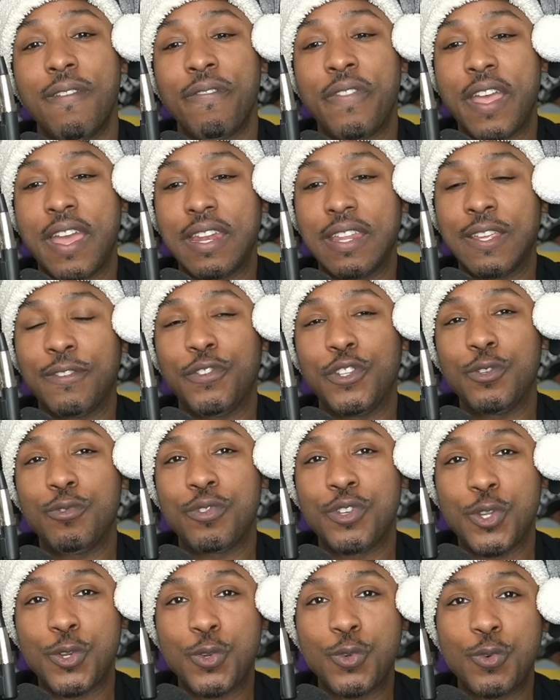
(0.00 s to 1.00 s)
that if you
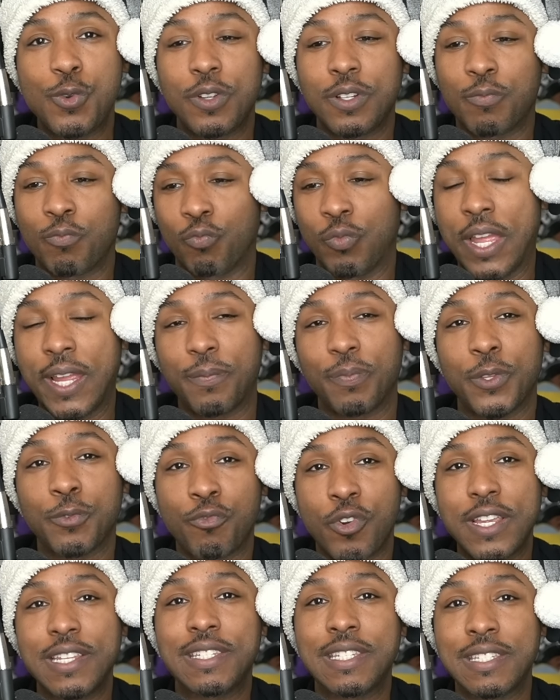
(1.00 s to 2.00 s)
do like
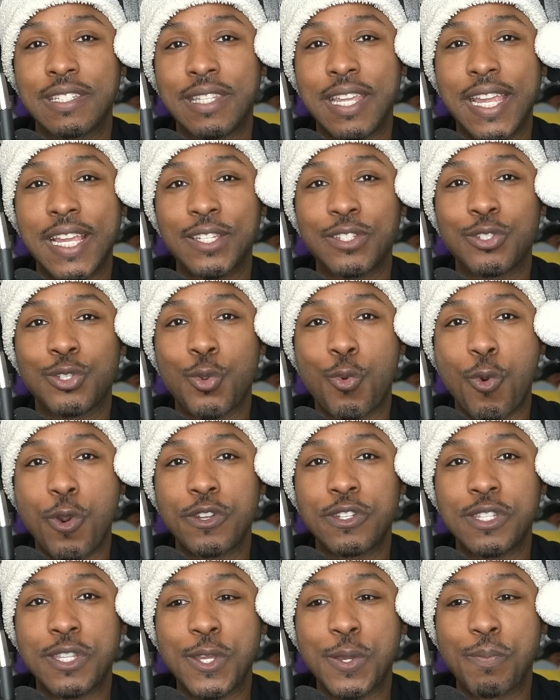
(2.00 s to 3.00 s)
racist things
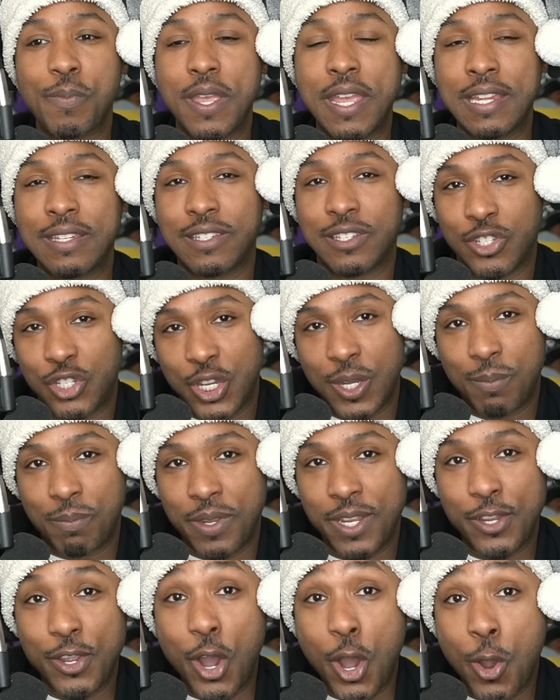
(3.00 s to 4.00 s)
towards them, it should
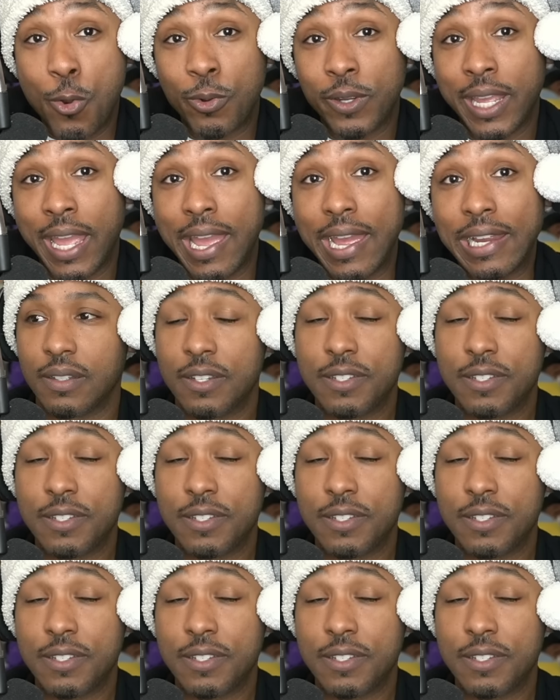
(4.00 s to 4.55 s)
be okay.